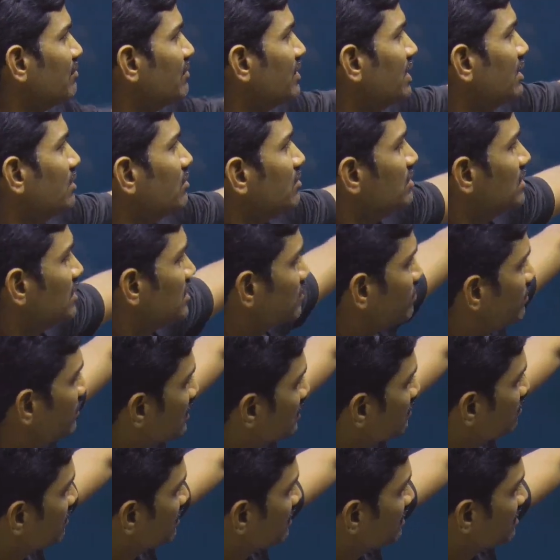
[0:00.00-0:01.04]
nitrogenous
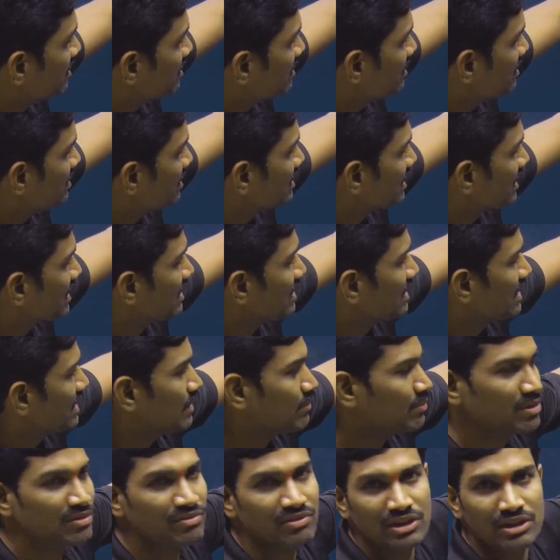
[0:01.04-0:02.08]
base means this is the second
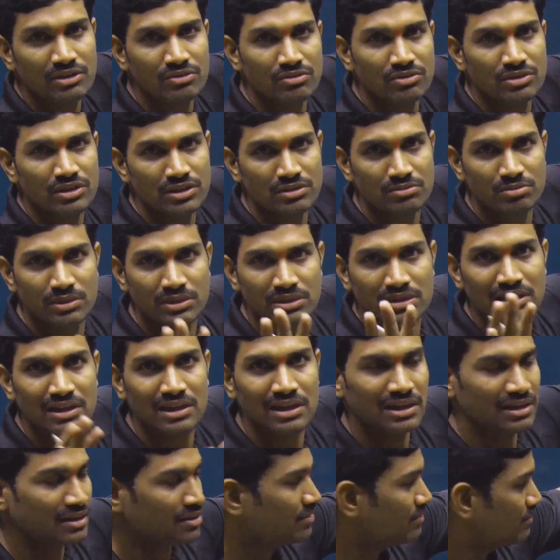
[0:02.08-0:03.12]
carbon of nitrogenous base.
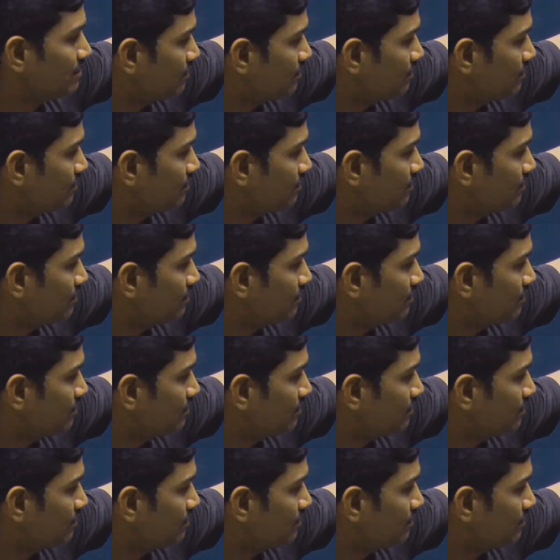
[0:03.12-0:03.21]
Clear?